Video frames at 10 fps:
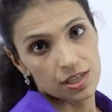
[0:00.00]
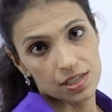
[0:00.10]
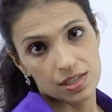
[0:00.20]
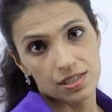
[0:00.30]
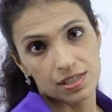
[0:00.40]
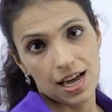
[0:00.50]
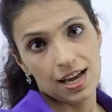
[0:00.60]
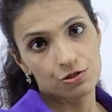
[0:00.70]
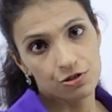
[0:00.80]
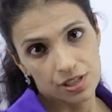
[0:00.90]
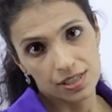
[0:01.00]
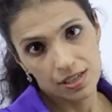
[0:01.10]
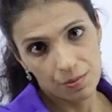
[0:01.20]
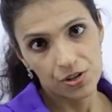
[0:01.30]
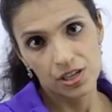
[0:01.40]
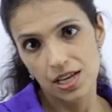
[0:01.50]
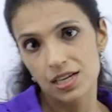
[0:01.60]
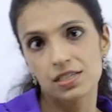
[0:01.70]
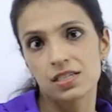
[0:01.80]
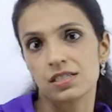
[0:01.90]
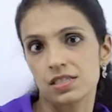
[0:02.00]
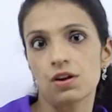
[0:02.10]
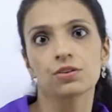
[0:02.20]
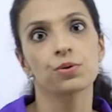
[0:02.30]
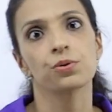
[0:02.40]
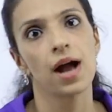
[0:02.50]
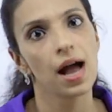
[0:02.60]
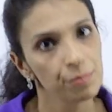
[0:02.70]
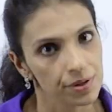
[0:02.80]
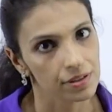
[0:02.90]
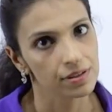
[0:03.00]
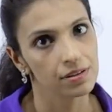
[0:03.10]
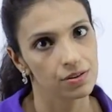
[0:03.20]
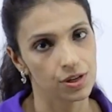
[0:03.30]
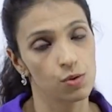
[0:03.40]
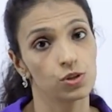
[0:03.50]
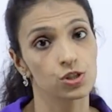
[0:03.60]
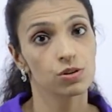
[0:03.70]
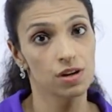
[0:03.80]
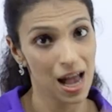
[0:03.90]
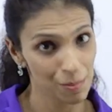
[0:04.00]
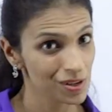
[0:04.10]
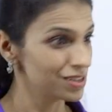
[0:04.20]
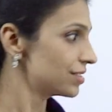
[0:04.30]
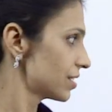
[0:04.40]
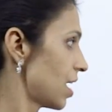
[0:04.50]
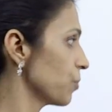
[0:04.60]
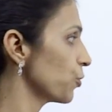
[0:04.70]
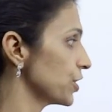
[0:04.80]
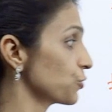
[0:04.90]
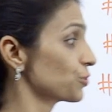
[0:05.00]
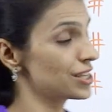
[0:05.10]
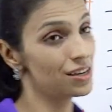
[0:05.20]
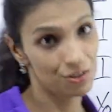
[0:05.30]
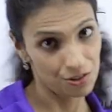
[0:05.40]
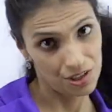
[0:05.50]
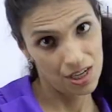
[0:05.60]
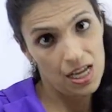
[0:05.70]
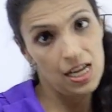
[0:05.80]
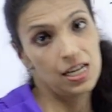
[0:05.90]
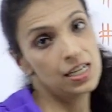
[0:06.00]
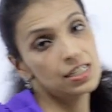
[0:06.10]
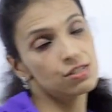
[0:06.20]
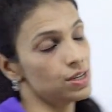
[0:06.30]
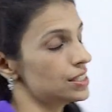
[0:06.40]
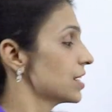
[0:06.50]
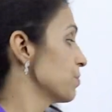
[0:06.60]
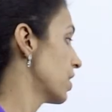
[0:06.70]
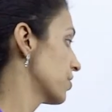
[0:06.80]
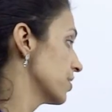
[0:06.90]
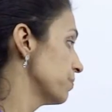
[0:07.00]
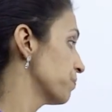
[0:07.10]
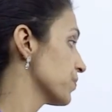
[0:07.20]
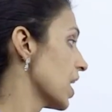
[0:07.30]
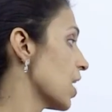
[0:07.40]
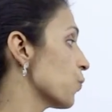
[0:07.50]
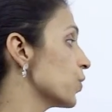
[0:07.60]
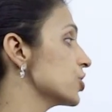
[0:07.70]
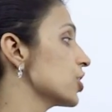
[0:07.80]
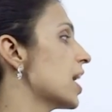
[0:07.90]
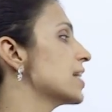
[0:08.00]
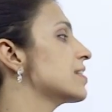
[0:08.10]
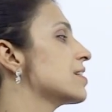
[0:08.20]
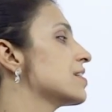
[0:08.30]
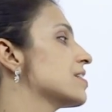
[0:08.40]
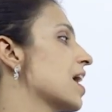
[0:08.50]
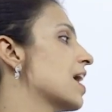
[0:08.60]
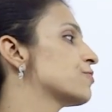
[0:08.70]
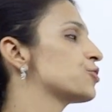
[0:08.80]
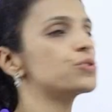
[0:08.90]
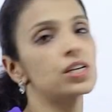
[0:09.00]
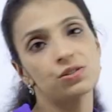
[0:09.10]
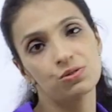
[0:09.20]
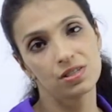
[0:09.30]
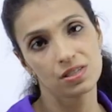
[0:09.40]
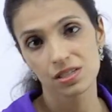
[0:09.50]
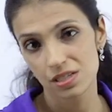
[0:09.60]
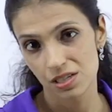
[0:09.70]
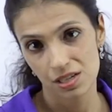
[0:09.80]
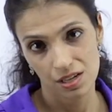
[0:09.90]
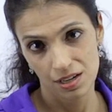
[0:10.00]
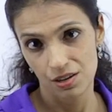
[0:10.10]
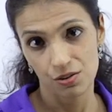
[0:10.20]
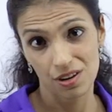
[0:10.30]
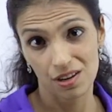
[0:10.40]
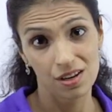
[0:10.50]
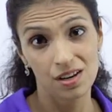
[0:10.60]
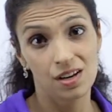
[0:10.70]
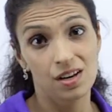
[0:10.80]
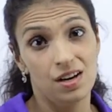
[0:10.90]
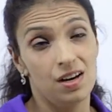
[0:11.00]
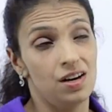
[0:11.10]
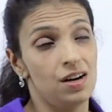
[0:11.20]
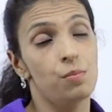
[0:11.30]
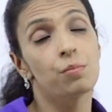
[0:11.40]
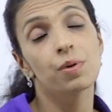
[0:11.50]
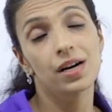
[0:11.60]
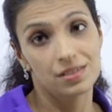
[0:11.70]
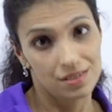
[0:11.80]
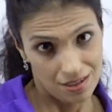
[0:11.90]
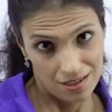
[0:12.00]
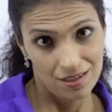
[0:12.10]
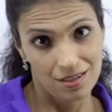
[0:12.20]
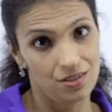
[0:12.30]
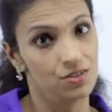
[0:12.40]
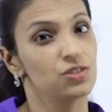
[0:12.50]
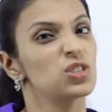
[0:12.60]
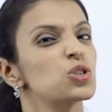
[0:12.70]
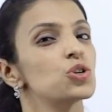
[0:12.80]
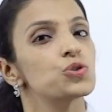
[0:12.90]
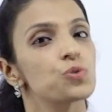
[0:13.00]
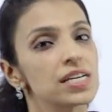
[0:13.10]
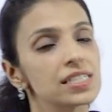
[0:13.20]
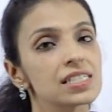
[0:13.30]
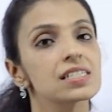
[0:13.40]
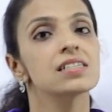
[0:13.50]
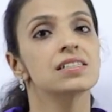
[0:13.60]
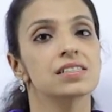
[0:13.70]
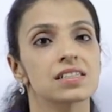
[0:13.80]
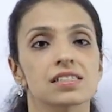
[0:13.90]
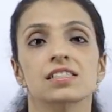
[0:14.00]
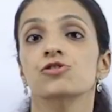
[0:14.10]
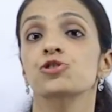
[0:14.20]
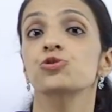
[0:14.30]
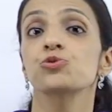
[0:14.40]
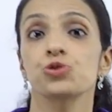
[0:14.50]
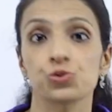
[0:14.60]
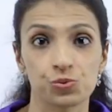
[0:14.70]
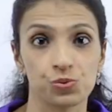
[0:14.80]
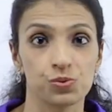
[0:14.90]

it is actually something that is not going to happen, okay? What's going to happen is I'm going to tell her. So I say, Maria, I wish I didn't have to tell you this, okay? But your dress doesn't suit you.